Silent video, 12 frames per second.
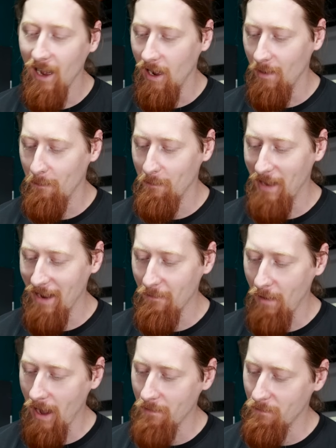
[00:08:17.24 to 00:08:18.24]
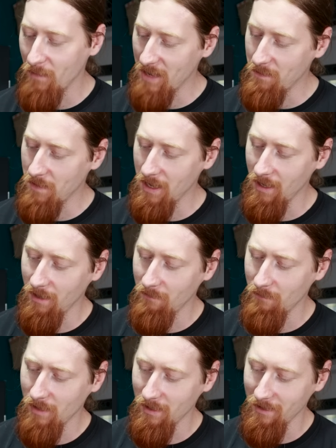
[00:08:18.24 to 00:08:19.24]
My wife made
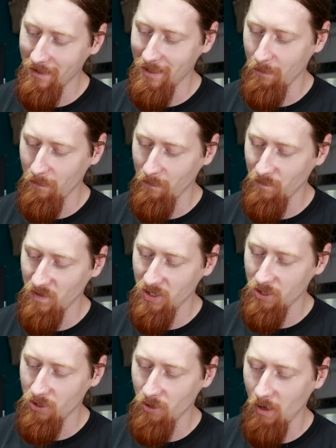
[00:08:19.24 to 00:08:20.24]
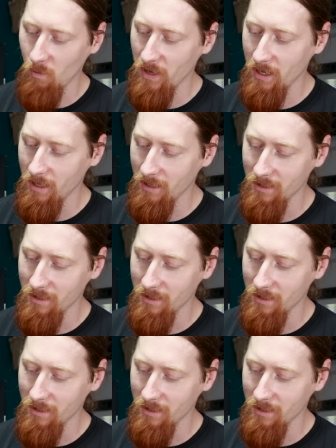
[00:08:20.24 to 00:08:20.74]
me some strawberry